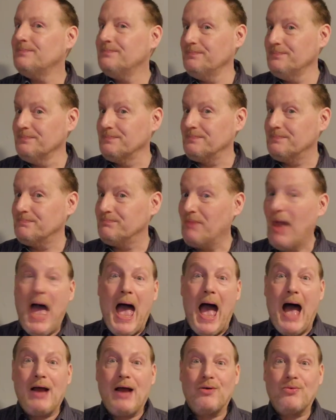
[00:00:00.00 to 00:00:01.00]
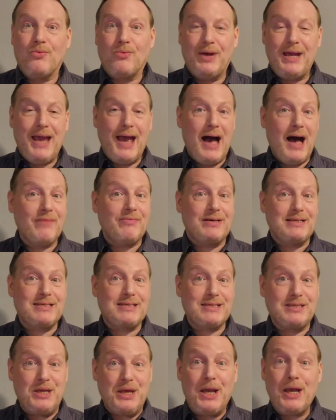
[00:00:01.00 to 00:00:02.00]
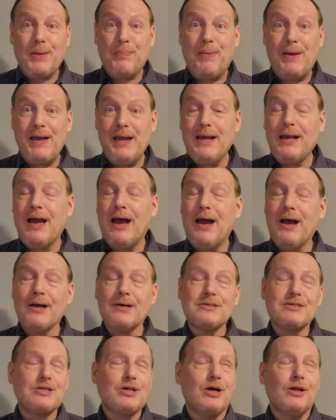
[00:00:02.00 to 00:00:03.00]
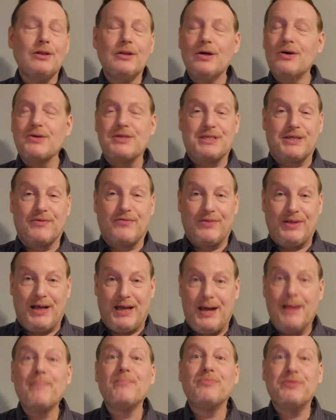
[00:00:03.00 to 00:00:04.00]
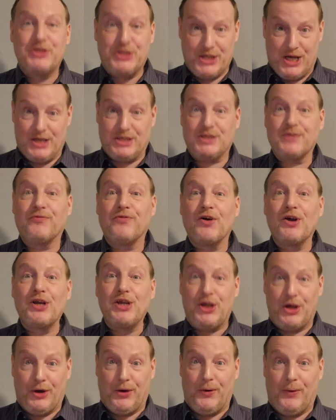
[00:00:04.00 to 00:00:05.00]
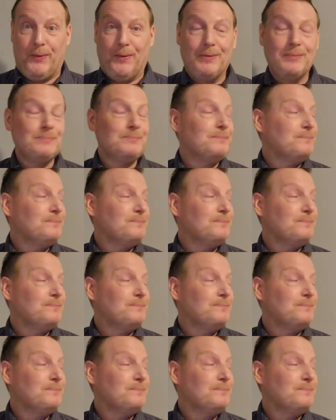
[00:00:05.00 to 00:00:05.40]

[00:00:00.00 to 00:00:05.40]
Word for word: Hmm, and we have a sneak peek exclusively just for you.